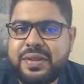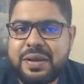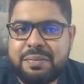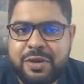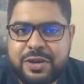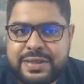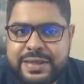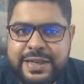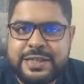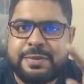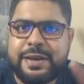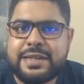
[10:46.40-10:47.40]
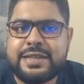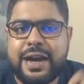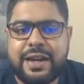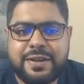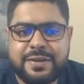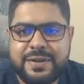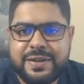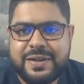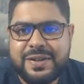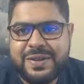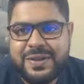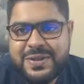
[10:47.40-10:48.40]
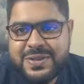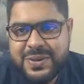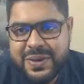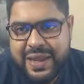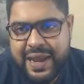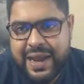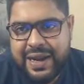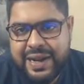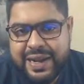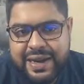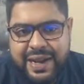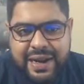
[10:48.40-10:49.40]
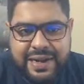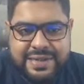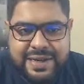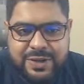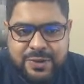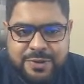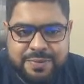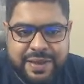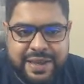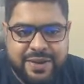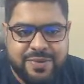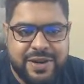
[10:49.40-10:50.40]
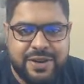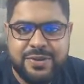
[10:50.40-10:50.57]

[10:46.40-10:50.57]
Because 6b is r. So So can I write say 2b equal